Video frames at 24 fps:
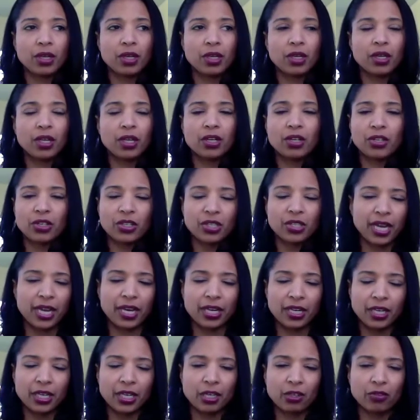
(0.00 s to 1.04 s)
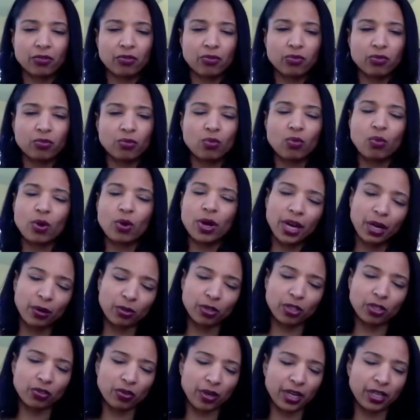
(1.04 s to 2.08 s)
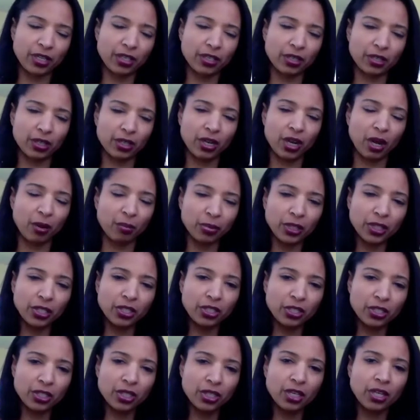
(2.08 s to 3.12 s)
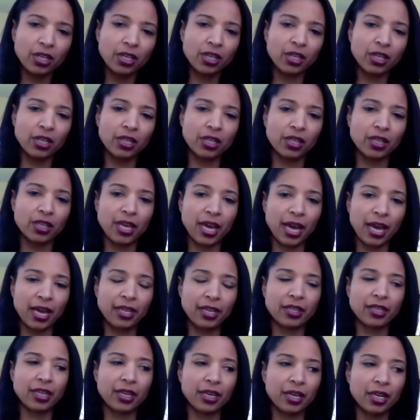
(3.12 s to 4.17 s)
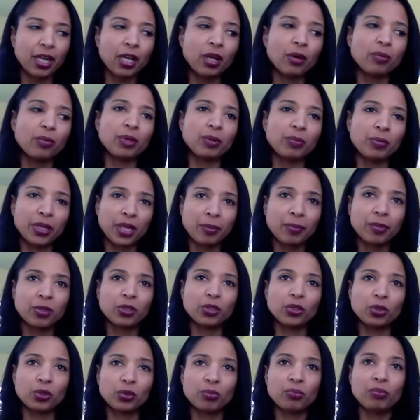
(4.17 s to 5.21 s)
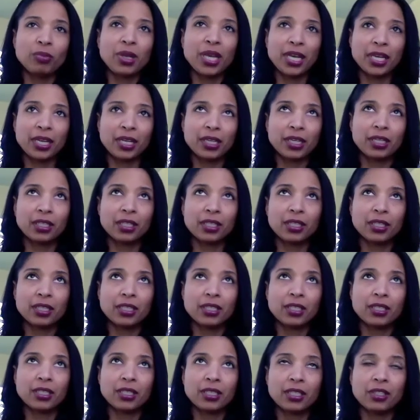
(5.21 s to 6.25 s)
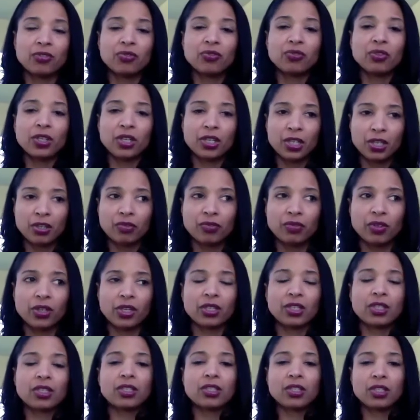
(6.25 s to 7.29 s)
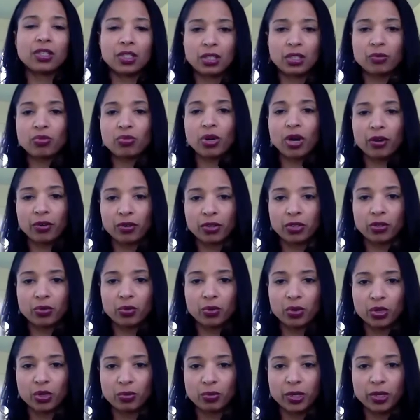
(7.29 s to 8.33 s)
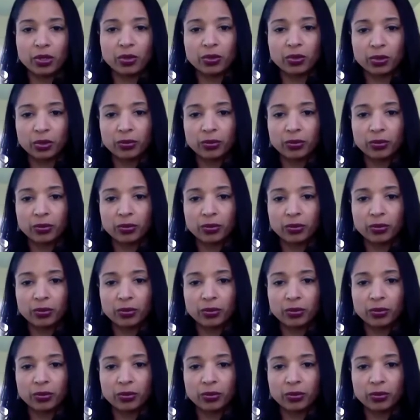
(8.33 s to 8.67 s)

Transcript: understanding of what I was trying to accomplish that then helped me be able to make definitive and consistent progress towards my goals.